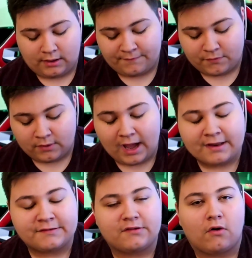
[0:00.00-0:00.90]
if you
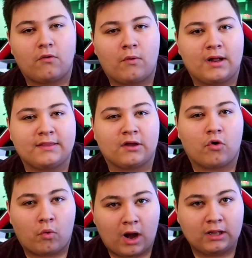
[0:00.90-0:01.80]
guys don't want the
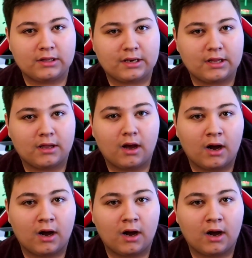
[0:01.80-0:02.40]
quality